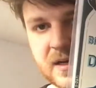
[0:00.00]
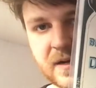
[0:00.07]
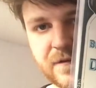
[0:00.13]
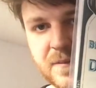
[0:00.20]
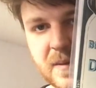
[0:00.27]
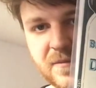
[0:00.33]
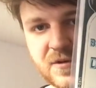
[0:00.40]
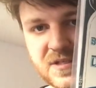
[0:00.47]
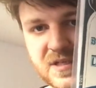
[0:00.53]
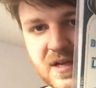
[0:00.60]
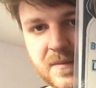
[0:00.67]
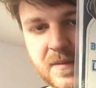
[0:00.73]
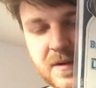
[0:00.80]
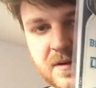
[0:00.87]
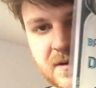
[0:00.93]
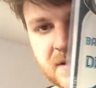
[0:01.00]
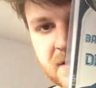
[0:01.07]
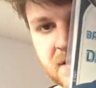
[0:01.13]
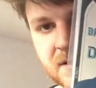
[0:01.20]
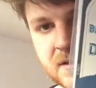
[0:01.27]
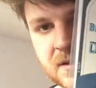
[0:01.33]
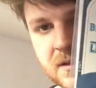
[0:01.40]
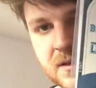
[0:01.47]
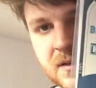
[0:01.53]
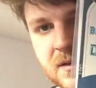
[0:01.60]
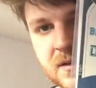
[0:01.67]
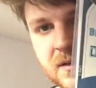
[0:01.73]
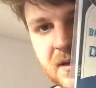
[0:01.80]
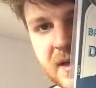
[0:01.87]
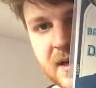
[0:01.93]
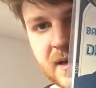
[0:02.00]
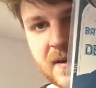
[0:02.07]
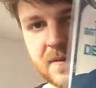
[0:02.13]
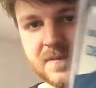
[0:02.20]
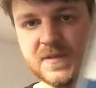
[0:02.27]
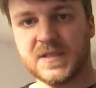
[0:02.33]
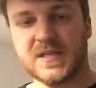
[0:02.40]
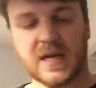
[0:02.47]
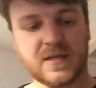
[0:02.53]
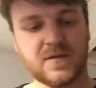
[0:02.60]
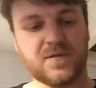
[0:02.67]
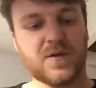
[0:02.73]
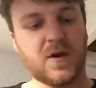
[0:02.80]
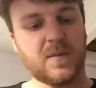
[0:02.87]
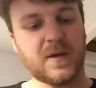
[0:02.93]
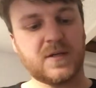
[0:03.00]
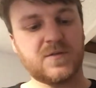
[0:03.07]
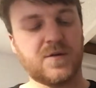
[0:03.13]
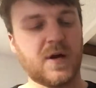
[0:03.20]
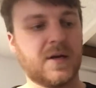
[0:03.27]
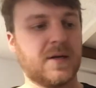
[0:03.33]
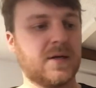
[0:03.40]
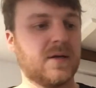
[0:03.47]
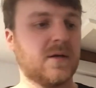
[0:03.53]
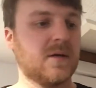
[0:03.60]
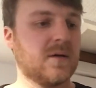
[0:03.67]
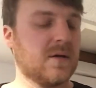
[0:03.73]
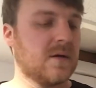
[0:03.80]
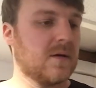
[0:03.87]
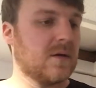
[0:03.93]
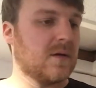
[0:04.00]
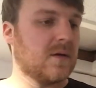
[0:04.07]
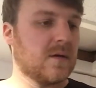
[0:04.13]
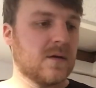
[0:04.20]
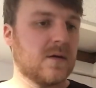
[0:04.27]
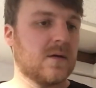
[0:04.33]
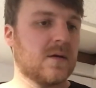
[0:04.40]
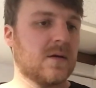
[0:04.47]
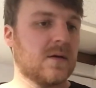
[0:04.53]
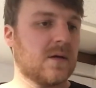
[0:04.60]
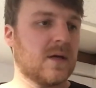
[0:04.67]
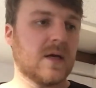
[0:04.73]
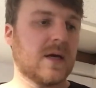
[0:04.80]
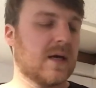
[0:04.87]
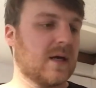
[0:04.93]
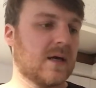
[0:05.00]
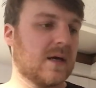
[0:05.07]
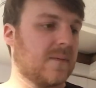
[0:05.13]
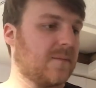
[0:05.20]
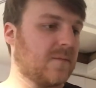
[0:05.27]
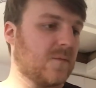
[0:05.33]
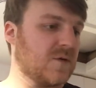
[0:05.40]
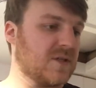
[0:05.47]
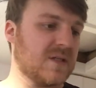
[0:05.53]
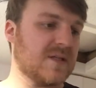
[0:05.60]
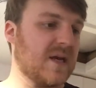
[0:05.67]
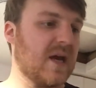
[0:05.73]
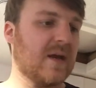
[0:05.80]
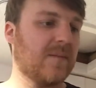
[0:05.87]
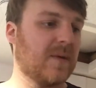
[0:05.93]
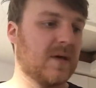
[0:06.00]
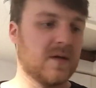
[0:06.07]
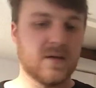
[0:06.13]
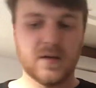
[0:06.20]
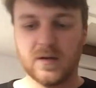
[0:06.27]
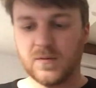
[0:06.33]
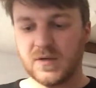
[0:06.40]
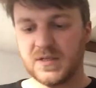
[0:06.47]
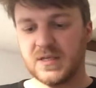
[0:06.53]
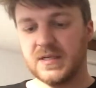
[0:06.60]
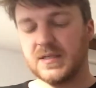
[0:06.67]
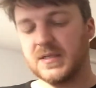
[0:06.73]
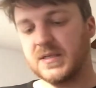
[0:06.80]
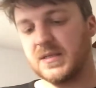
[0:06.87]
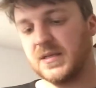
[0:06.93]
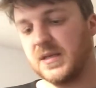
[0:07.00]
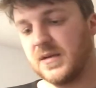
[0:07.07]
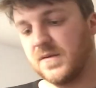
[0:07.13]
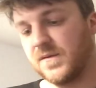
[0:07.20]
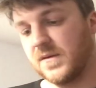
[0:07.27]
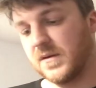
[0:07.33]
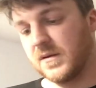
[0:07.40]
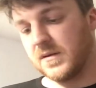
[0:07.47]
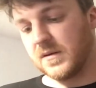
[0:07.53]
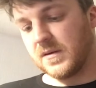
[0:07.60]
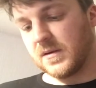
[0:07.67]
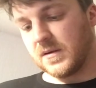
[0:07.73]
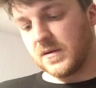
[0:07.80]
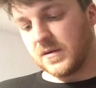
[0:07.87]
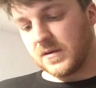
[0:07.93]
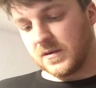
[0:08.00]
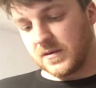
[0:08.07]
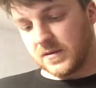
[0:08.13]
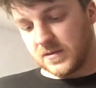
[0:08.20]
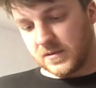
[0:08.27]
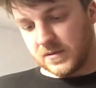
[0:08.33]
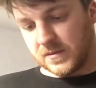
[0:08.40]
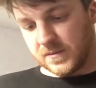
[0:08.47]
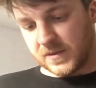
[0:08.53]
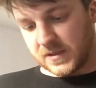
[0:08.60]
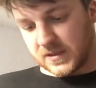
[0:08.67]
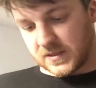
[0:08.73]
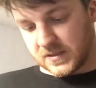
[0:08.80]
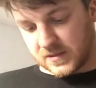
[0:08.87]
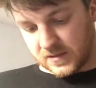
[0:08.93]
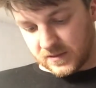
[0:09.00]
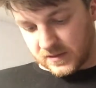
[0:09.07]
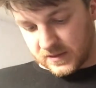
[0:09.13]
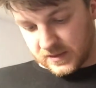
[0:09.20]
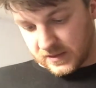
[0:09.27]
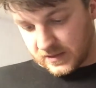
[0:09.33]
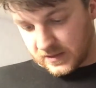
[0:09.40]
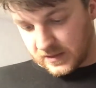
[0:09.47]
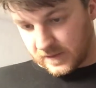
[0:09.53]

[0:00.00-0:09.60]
even remember his name. Detective Comics run. What's his name? I want to say it's Steve, but it's not, is it?